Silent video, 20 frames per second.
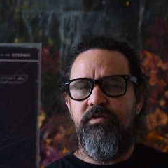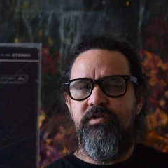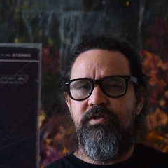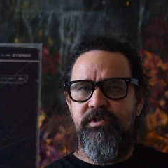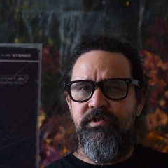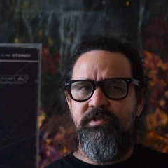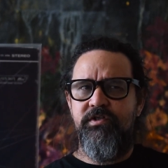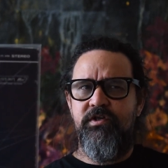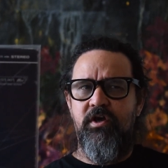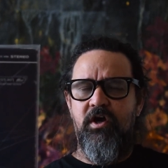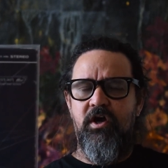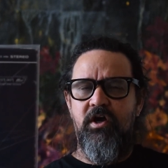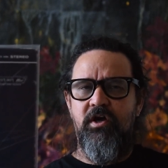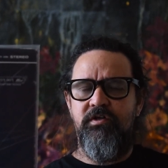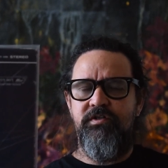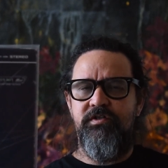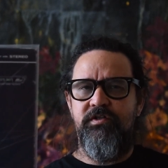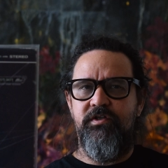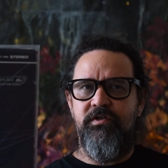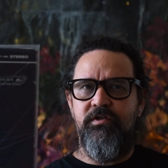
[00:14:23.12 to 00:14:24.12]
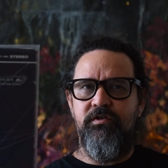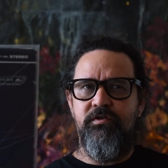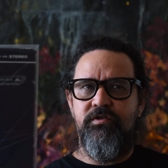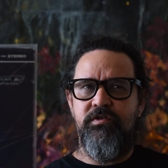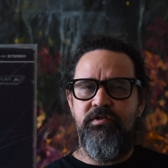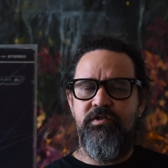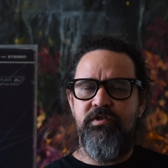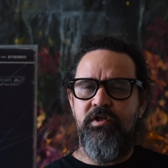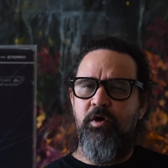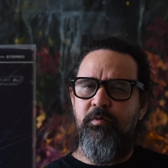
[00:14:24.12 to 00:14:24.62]
Discogs and
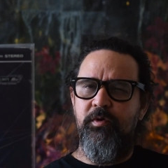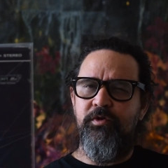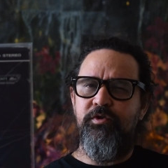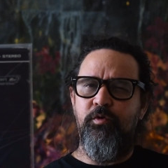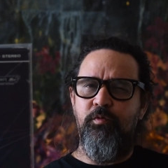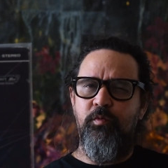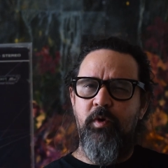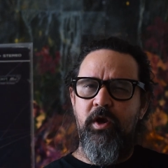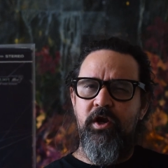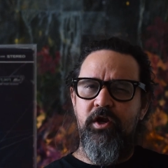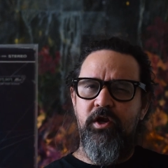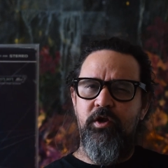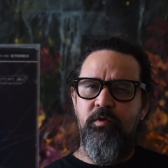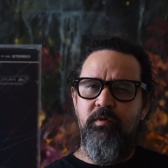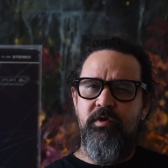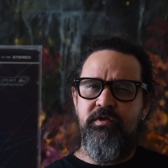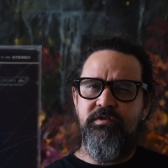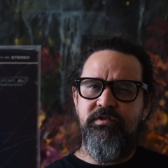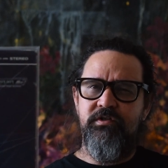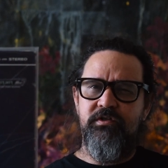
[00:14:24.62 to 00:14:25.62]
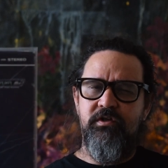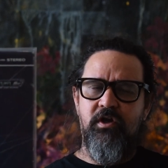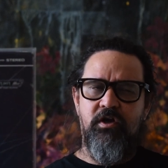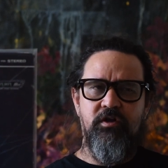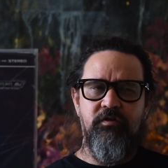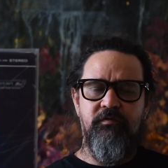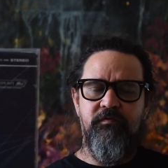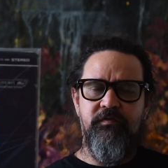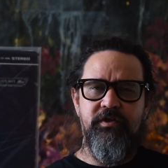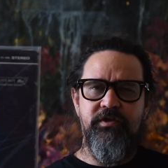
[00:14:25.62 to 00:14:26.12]
saw what the rating was, and
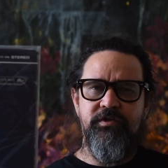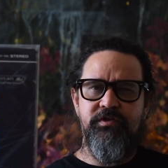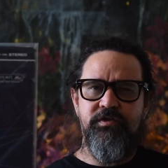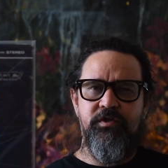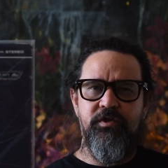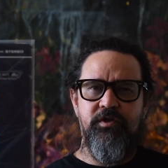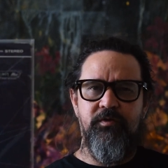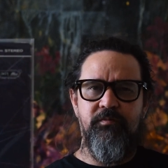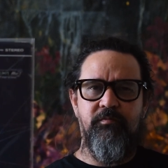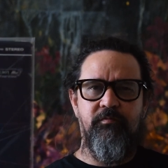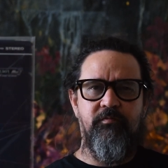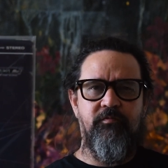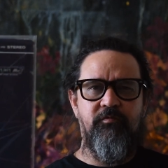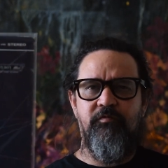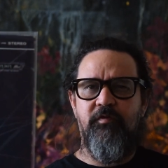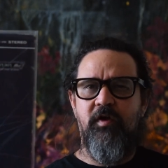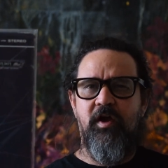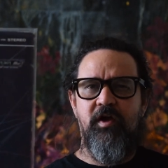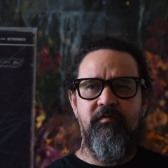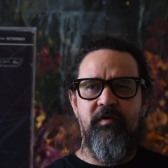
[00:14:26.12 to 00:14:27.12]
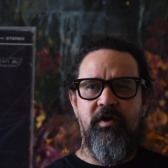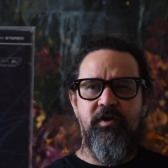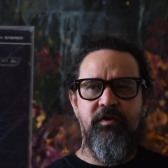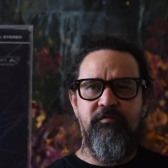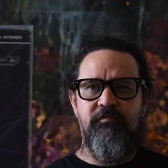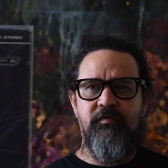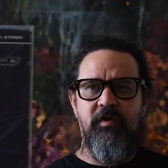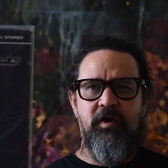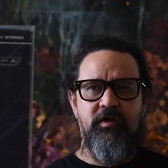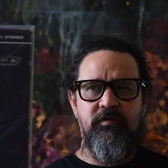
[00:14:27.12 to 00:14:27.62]
all of these are 5 out
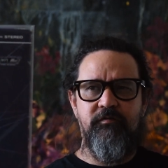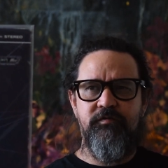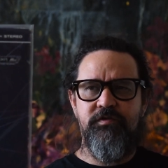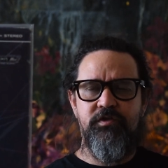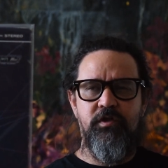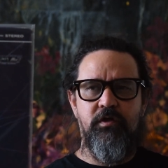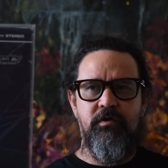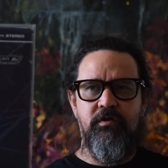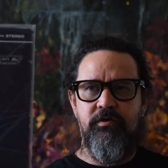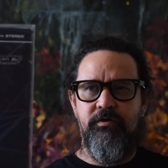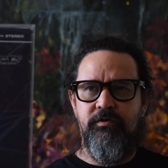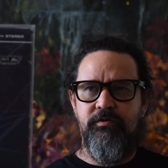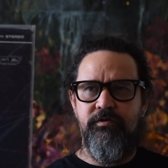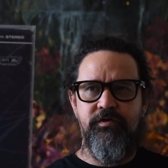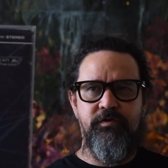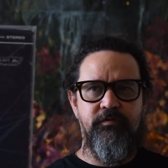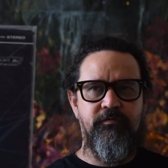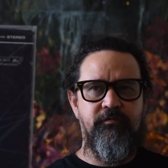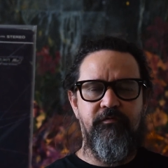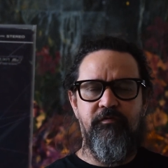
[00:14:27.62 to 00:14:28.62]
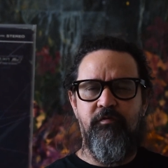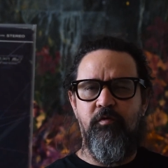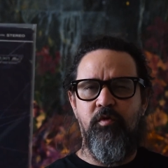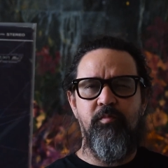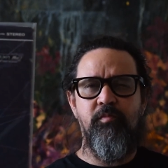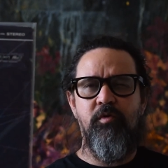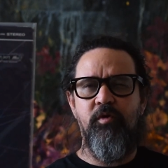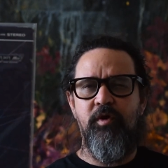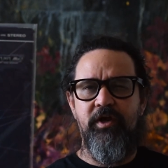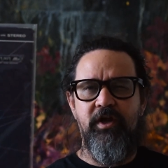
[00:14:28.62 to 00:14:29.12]
of 5 stars or
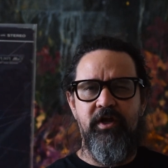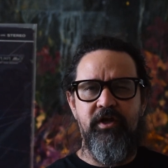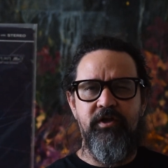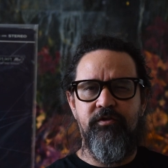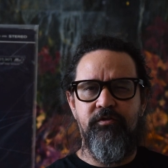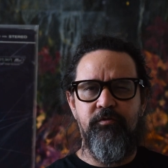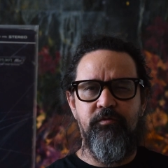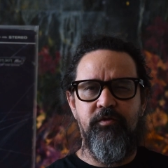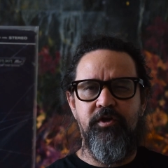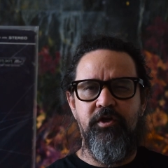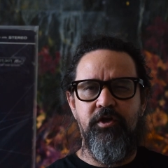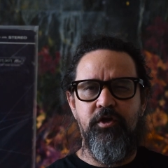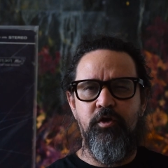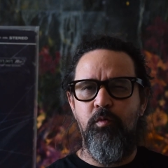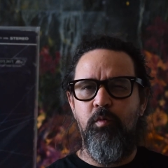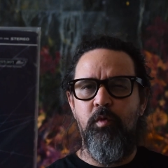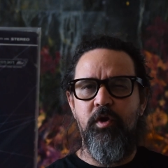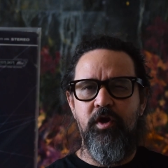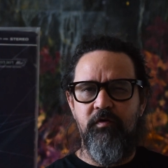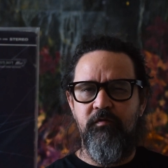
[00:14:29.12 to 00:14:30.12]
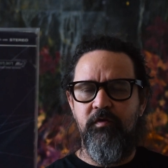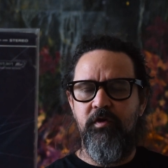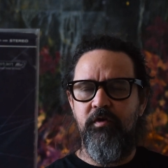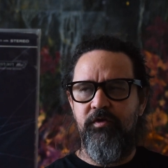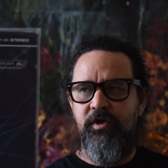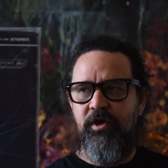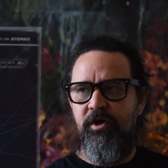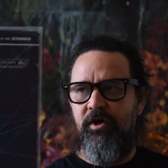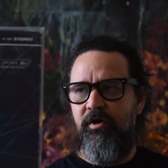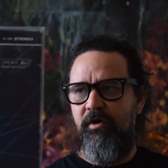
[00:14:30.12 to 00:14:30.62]
4.83 or whatever.
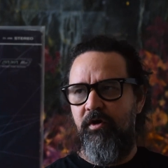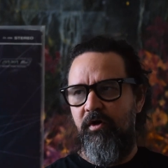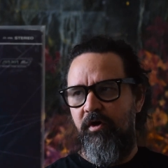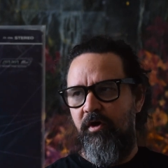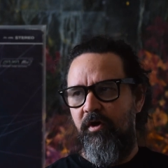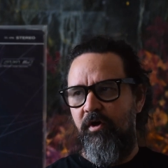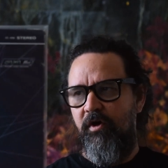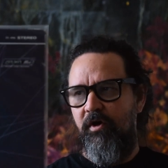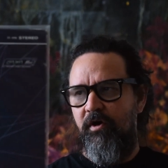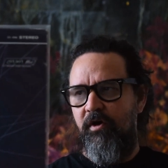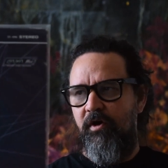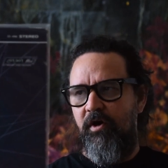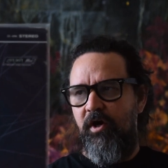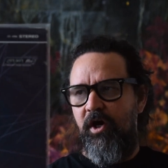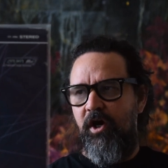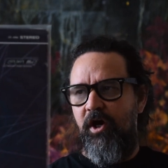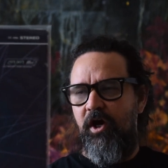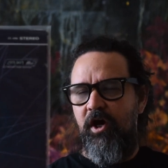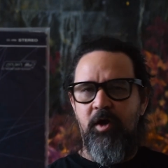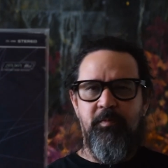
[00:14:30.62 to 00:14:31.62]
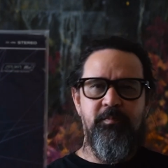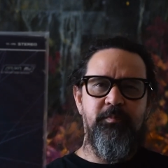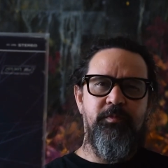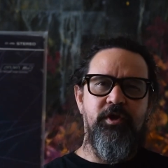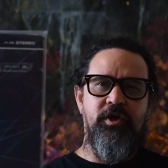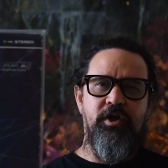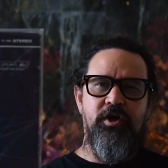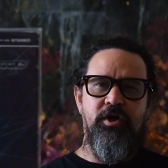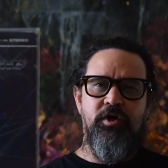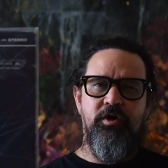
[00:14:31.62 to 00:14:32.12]
They're up
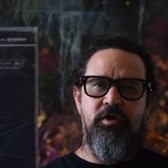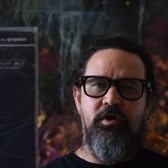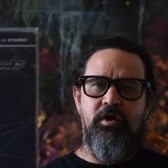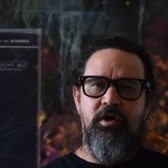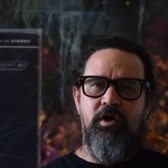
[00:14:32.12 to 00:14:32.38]
there.